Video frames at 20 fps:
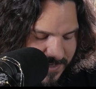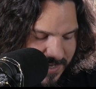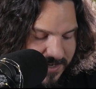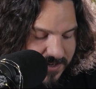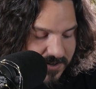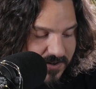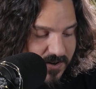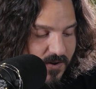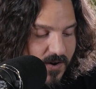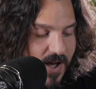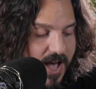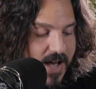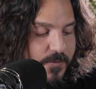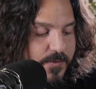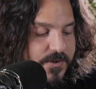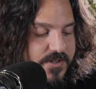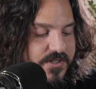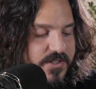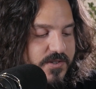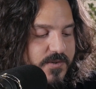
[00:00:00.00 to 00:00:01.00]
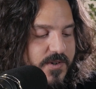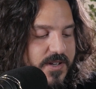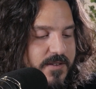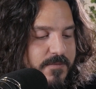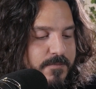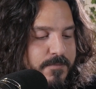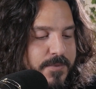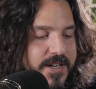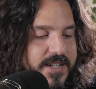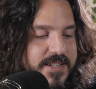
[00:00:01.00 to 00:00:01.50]
know. I would do
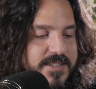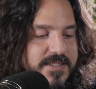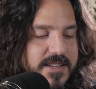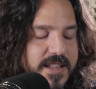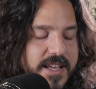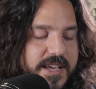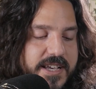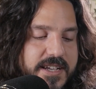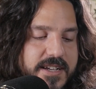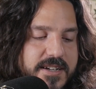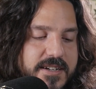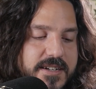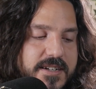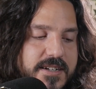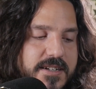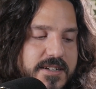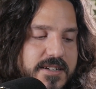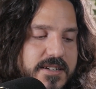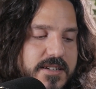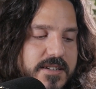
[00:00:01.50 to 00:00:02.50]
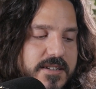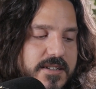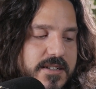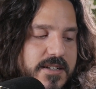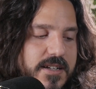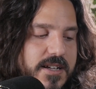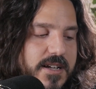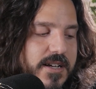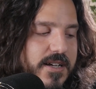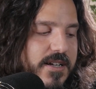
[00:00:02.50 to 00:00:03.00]
it, but it's like
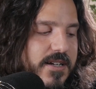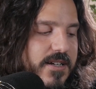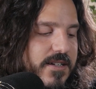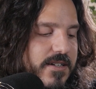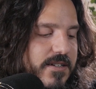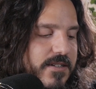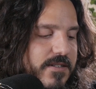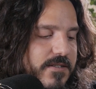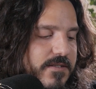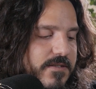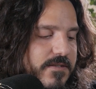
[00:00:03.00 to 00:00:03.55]
the